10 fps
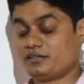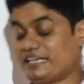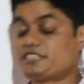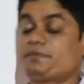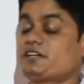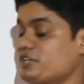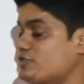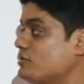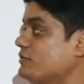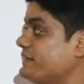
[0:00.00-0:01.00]

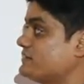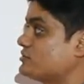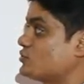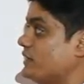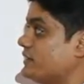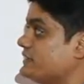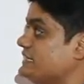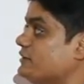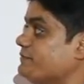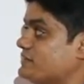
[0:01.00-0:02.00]
Expectation of x square,
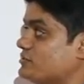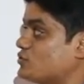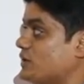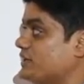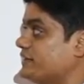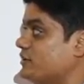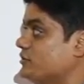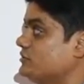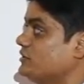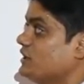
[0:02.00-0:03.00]
e of x square, and you
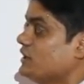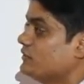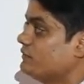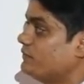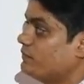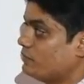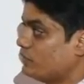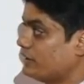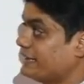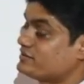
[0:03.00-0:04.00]
know
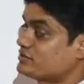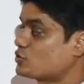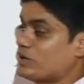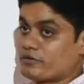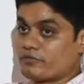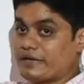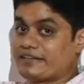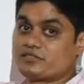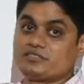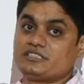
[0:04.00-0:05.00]
x square,
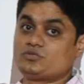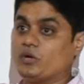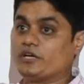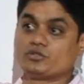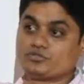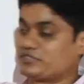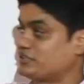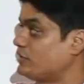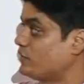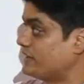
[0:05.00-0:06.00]
x is this 1 to
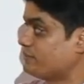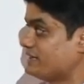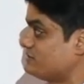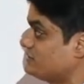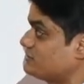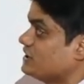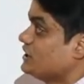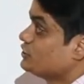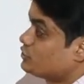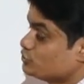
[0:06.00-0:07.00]
6, 1 by 6,
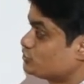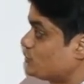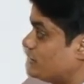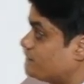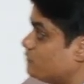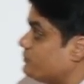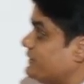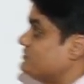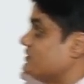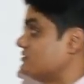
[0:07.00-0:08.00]
2 square, 4
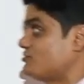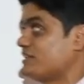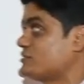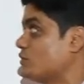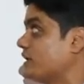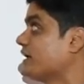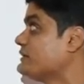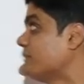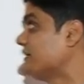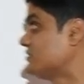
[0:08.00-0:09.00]
by 6, 3 square,
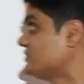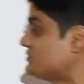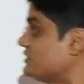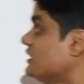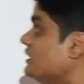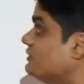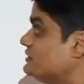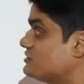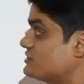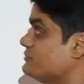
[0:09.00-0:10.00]
9 by 6,
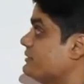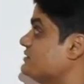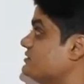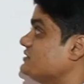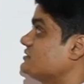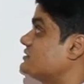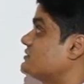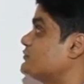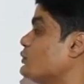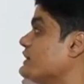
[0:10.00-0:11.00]
16 by
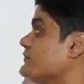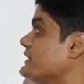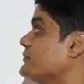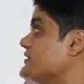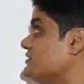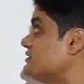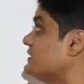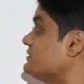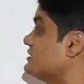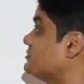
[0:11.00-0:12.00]
6, 25 by 6,
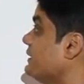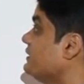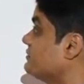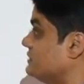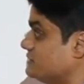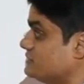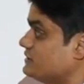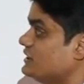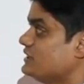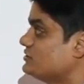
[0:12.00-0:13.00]
36 by
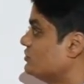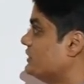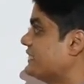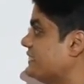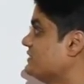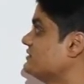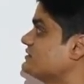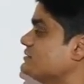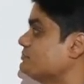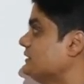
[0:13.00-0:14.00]
6. So again, this
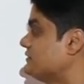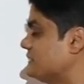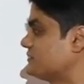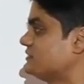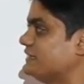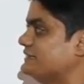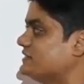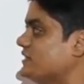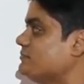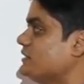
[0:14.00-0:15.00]
is simple, 6 is
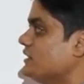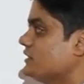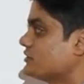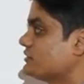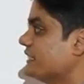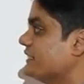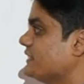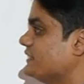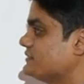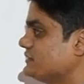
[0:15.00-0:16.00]
LCM, you will
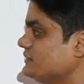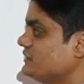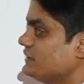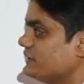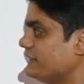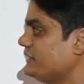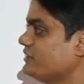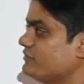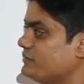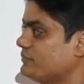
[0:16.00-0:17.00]
get answer
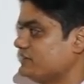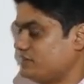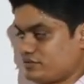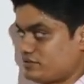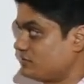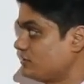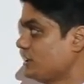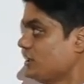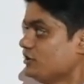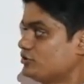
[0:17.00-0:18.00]
91 by
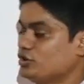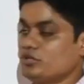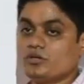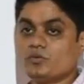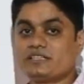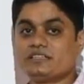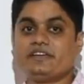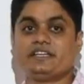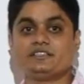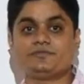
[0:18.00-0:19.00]
6. So what is the
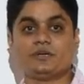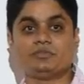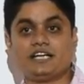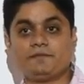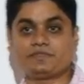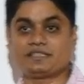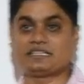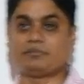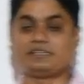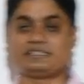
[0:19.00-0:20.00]
variance formula?
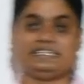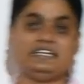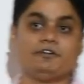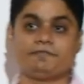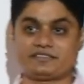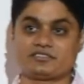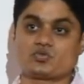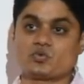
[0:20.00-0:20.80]
E of x